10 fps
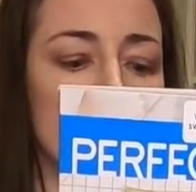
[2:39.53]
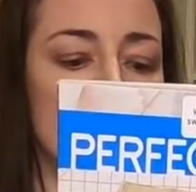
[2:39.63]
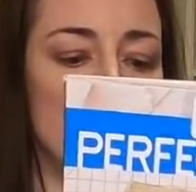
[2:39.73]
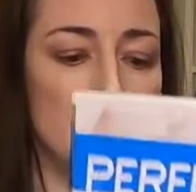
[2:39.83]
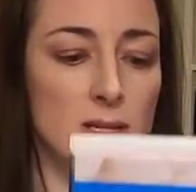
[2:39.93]

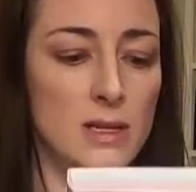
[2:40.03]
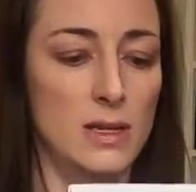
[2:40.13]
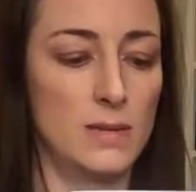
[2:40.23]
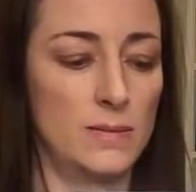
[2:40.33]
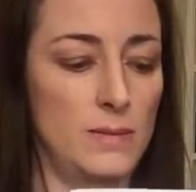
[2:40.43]
tips
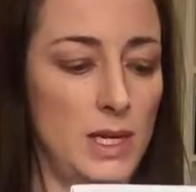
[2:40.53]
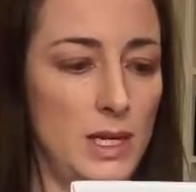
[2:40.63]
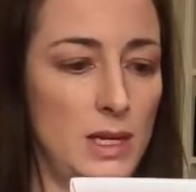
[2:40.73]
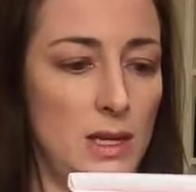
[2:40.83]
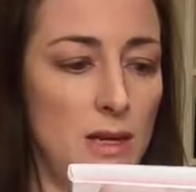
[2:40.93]

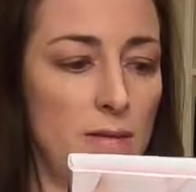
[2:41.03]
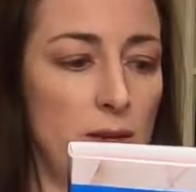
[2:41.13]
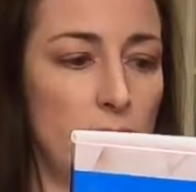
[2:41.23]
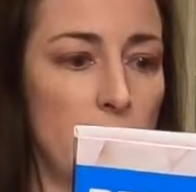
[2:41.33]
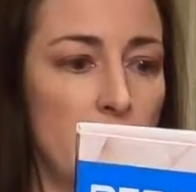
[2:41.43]
in it, and
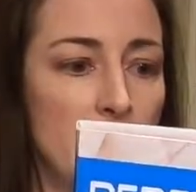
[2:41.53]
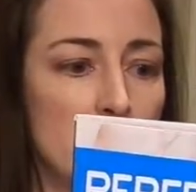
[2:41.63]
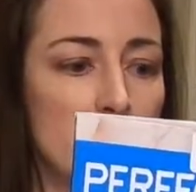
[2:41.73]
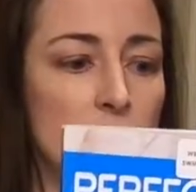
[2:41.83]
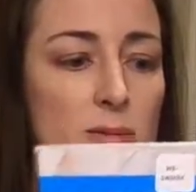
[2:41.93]
I found it
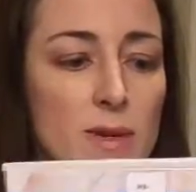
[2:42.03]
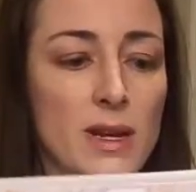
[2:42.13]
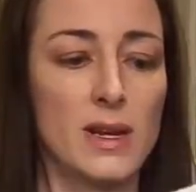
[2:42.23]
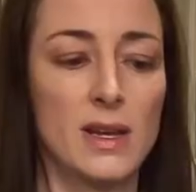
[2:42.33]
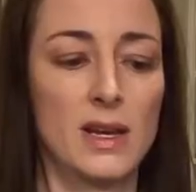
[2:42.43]
interesting,
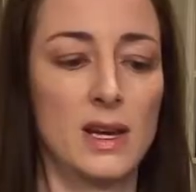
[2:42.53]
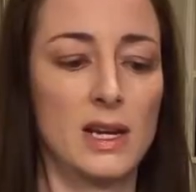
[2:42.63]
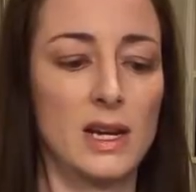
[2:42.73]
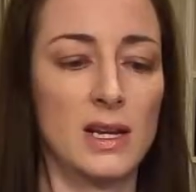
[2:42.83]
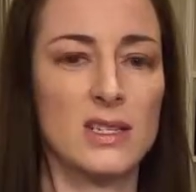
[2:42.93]
but I
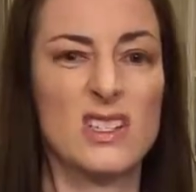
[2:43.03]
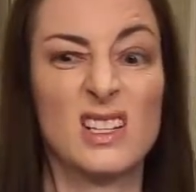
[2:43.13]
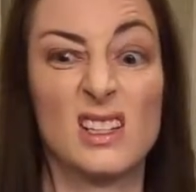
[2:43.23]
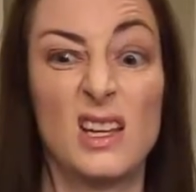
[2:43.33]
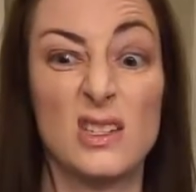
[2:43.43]
kind of start
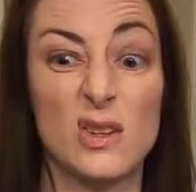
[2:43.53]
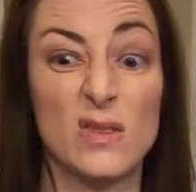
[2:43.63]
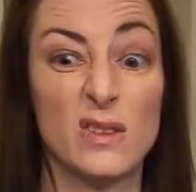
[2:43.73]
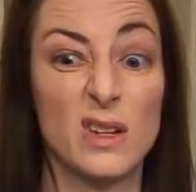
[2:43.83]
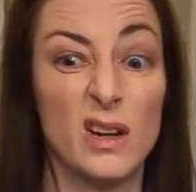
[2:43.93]
to glaze
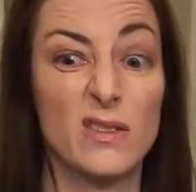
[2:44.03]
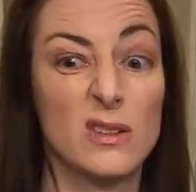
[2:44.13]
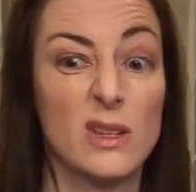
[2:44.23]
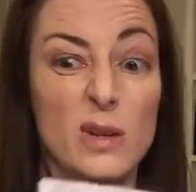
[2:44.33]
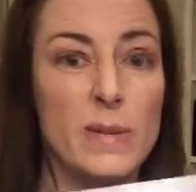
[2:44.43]
over after
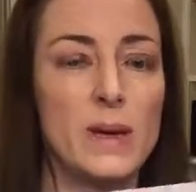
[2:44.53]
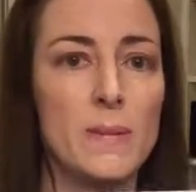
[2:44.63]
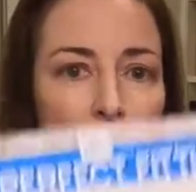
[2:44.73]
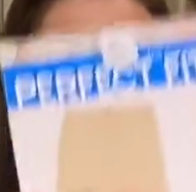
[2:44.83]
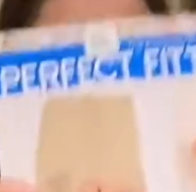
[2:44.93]
a little
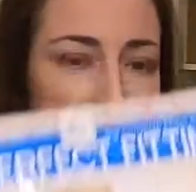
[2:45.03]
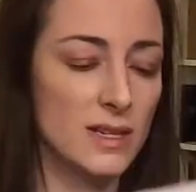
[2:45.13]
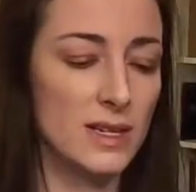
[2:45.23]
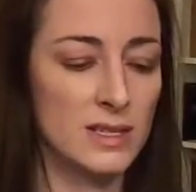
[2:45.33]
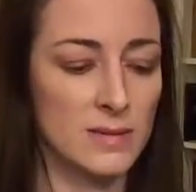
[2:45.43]
bit. But
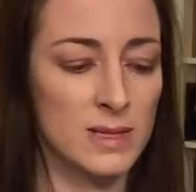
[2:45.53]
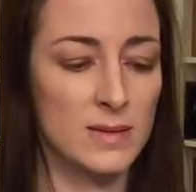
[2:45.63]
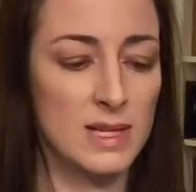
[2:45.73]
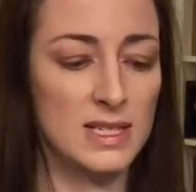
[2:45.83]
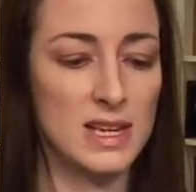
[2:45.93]
still,
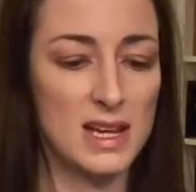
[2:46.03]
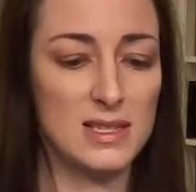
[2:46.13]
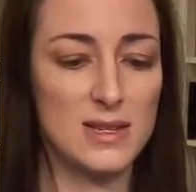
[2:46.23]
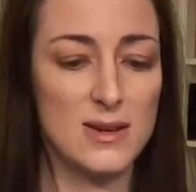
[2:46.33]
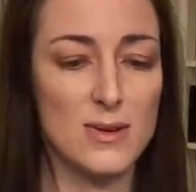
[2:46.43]
sometimes it's
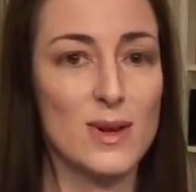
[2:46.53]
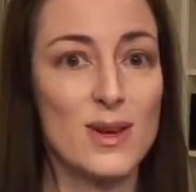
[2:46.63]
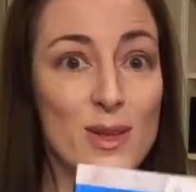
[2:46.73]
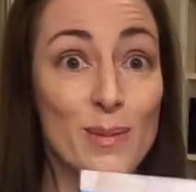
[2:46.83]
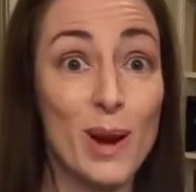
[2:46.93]
nice to know
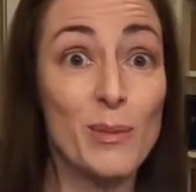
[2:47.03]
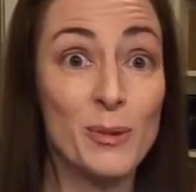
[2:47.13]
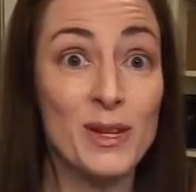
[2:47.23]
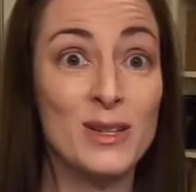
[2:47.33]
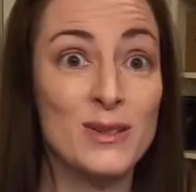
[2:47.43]
the proper
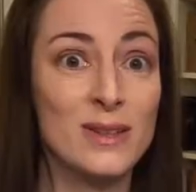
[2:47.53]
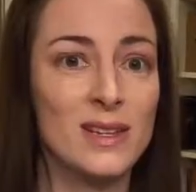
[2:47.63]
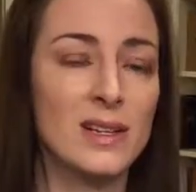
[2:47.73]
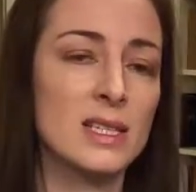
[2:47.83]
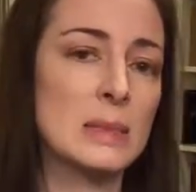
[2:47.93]
way to do
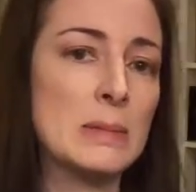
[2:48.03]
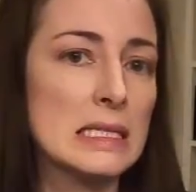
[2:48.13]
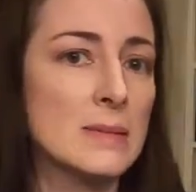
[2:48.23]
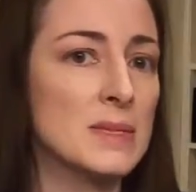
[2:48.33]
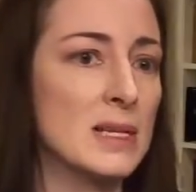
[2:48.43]
things, but
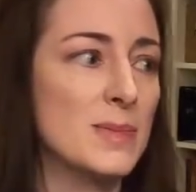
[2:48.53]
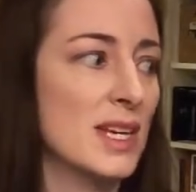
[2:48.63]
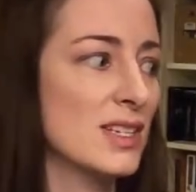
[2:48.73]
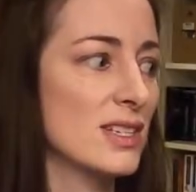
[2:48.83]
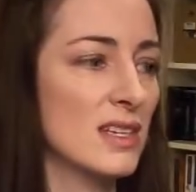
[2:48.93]
sometimes
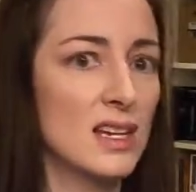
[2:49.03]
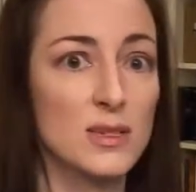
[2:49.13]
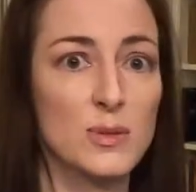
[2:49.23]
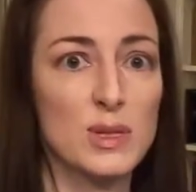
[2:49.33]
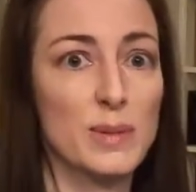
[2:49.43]
I just like
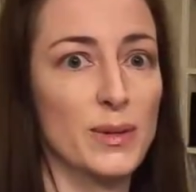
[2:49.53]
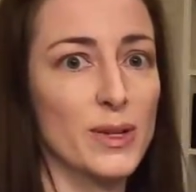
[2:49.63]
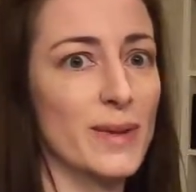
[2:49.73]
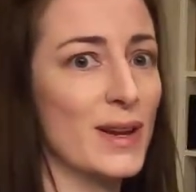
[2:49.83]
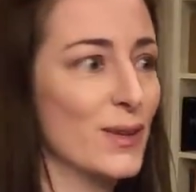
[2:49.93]
to explore
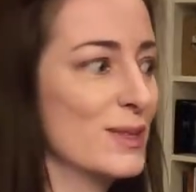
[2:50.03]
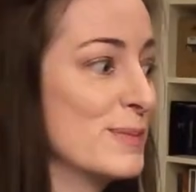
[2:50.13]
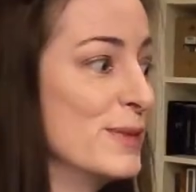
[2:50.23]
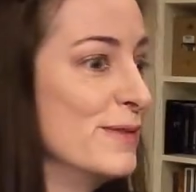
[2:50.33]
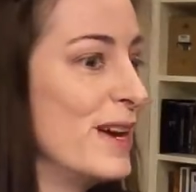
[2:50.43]
on my own. It's more